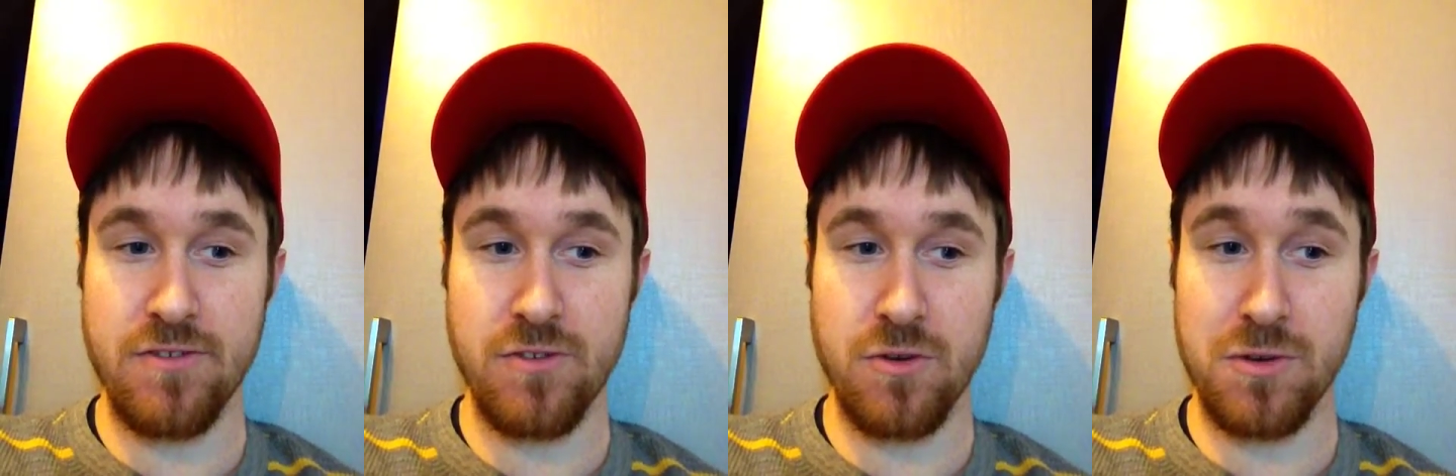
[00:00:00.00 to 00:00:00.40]

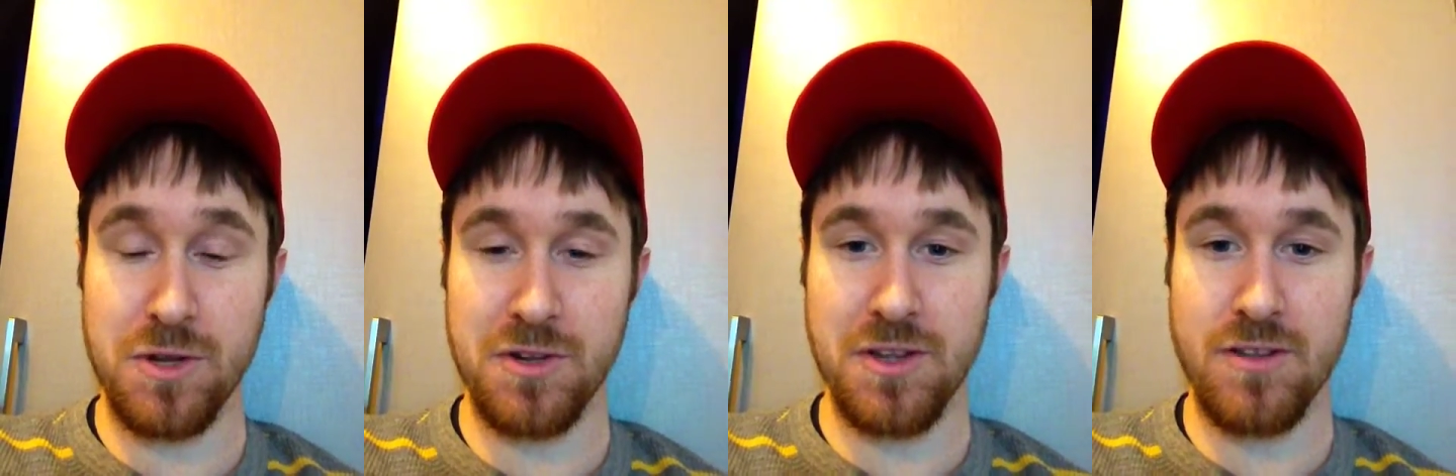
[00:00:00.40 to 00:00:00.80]
So
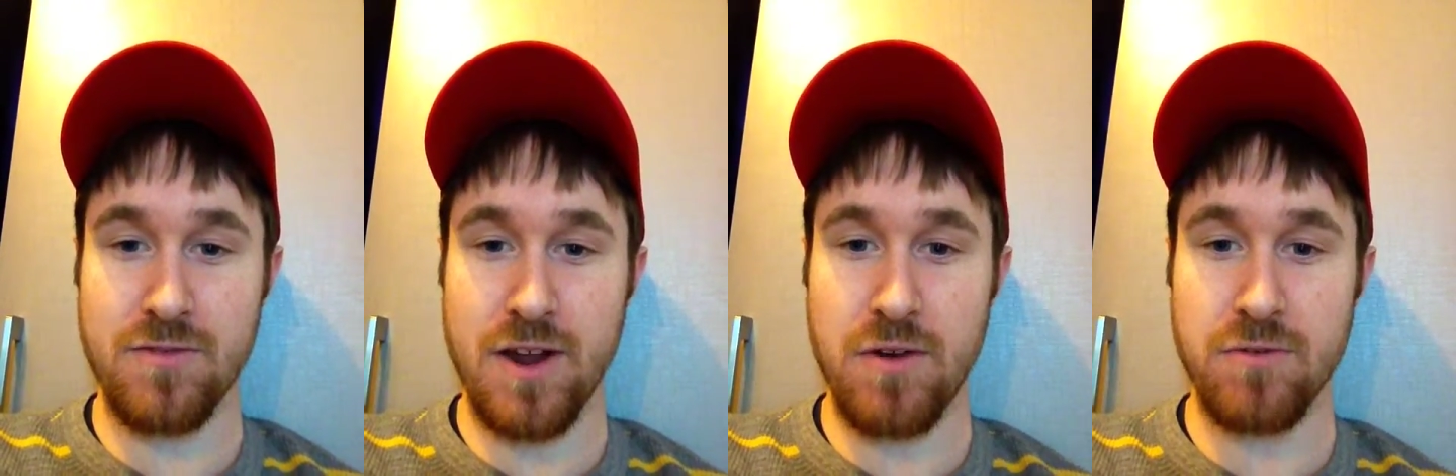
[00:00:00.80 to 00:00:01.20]
clearly he's
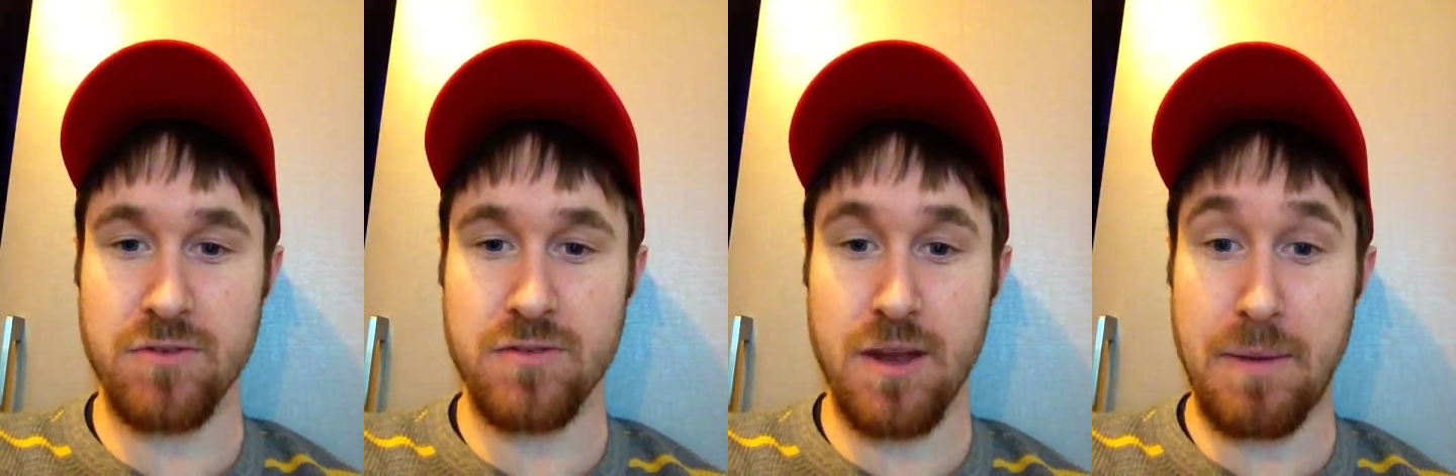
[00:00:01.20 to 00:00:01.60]

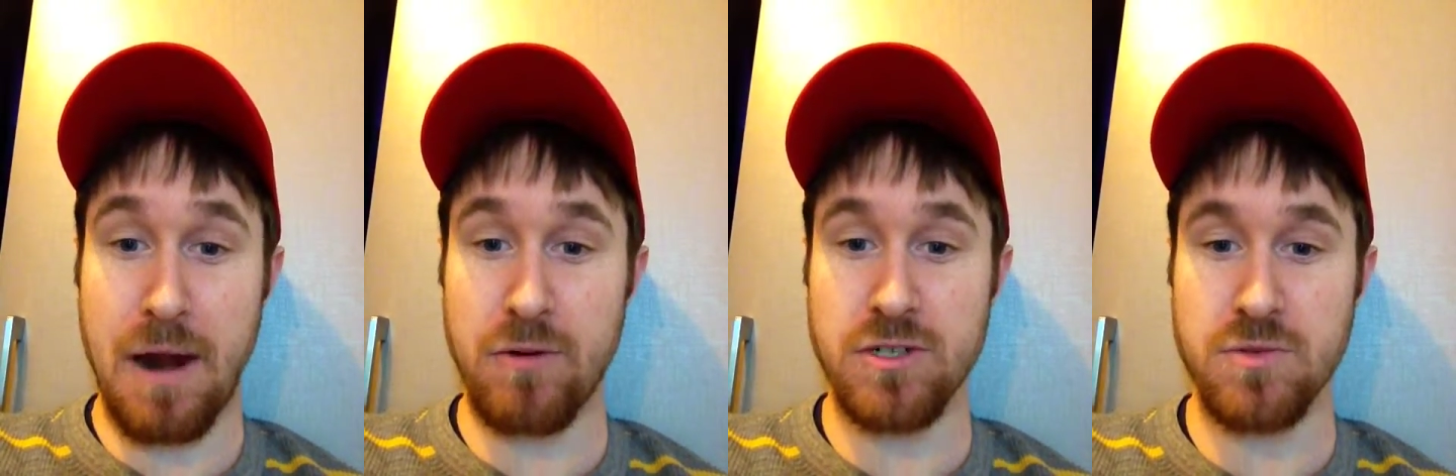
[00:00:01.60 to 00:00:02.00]
found a
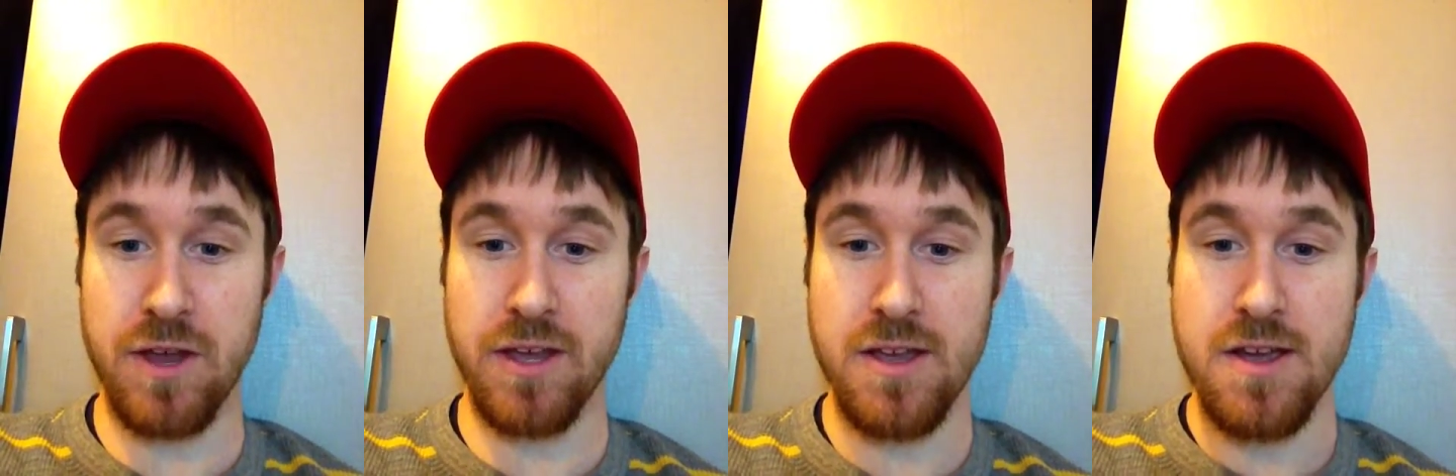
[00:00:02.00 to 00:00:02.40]
power swing,